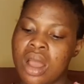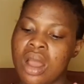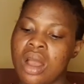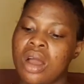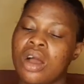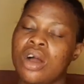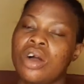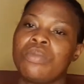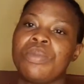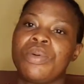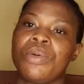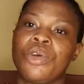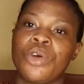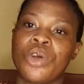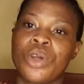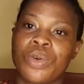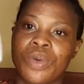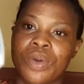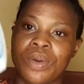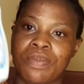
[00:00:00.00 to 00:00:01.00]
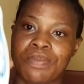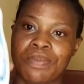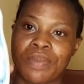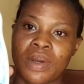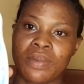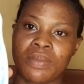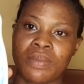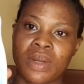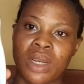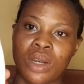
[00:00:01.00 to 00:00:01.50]
I'll be going with
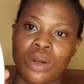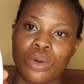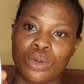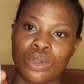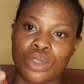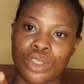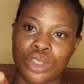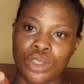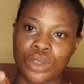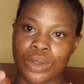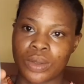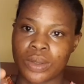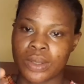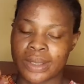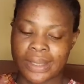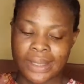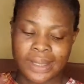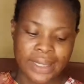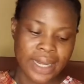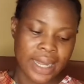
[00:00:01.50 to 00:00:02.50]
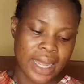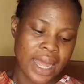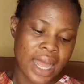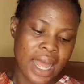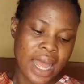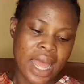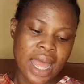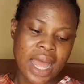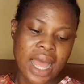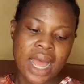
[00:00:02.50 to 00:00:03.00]
baby lotion.
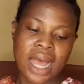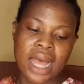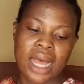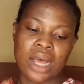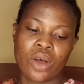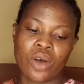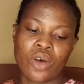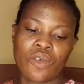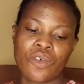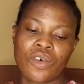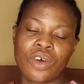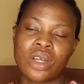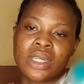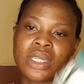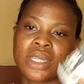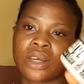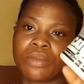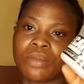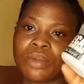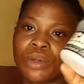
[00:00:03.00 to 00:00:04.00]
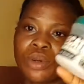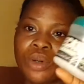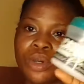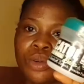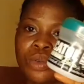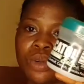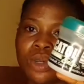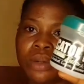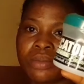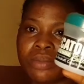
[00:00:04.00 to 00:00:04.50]
Of course, I'll be going
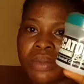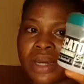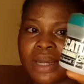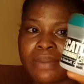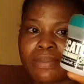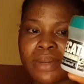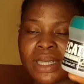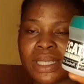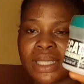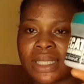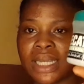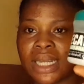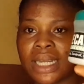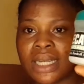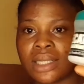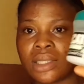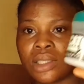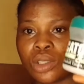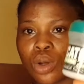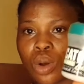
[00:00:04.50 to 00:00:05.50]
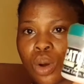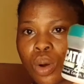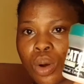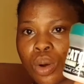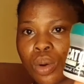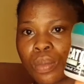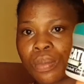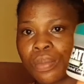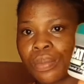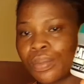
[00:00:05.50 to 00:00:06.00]
with my methylatum.